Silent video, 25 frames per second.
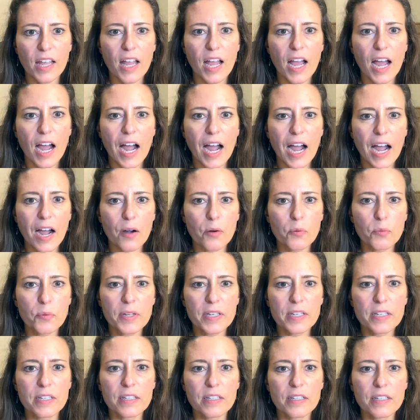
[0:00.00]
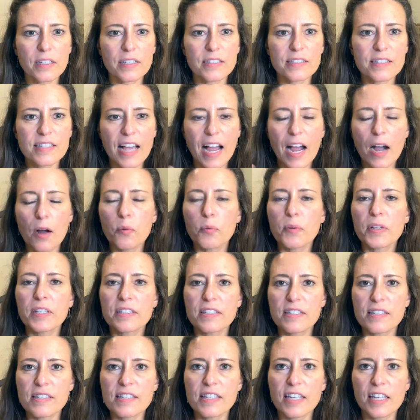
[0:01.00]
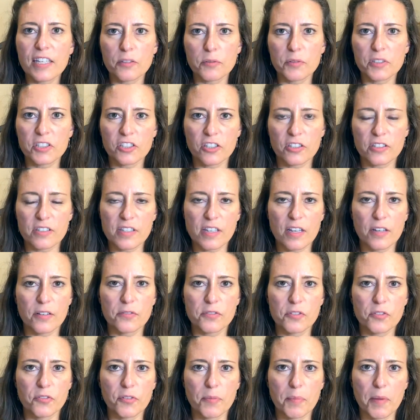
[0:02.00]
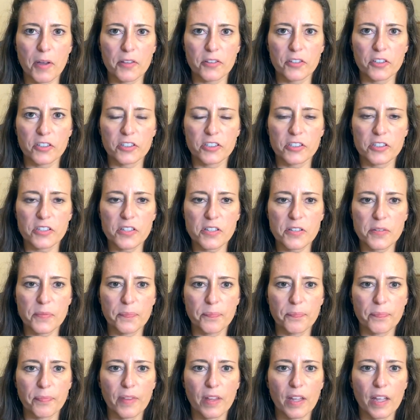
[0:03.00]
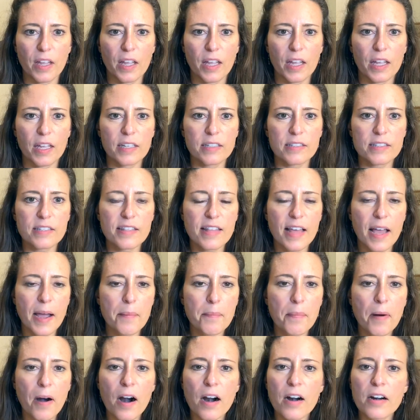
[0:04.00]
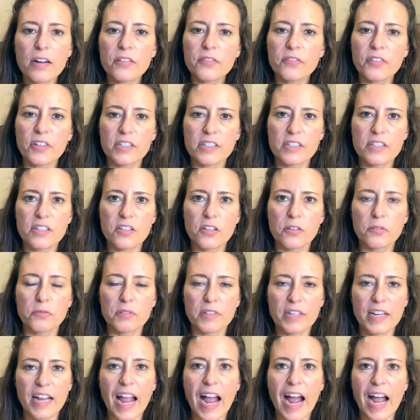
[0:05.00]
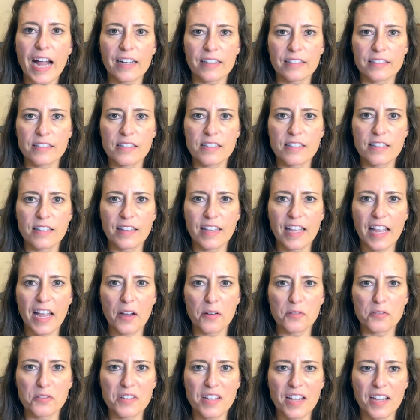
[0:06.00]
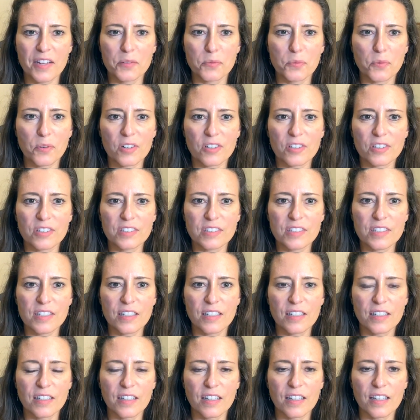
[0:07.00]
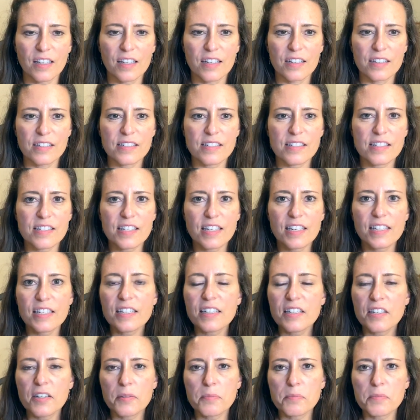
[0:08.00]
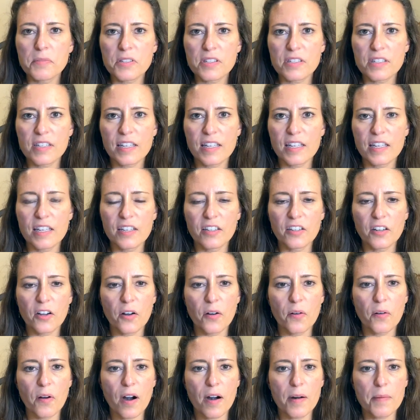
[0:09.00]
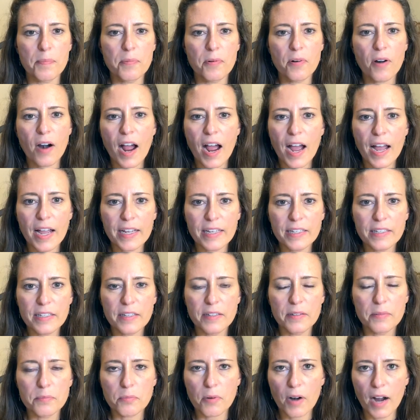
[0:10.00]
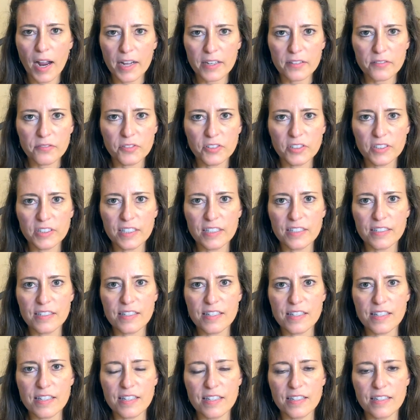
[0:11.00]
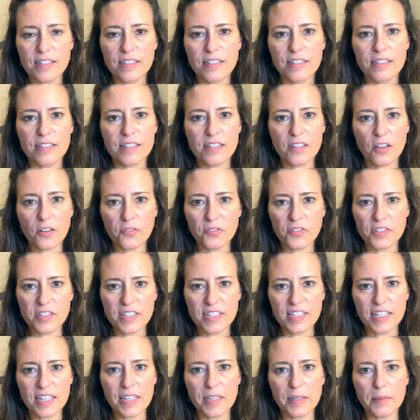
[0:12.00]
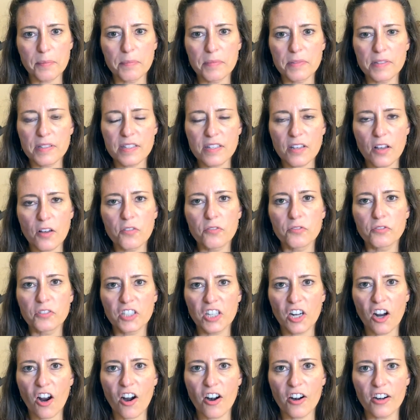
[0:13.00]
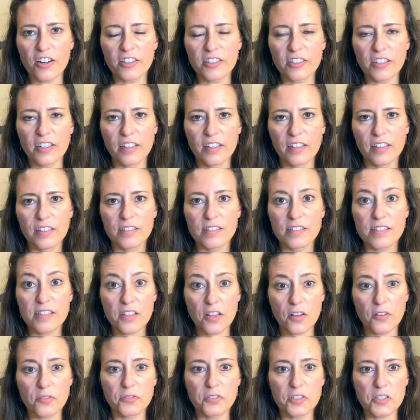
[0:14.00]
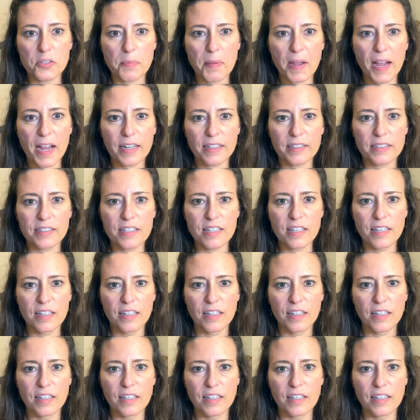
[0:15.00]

It's how we distinguish ourselves from others. It's that part of us that reacts to the outside world. Synonyms to ego are pride, pridefulness, self-esteem, self-regard, self-respect.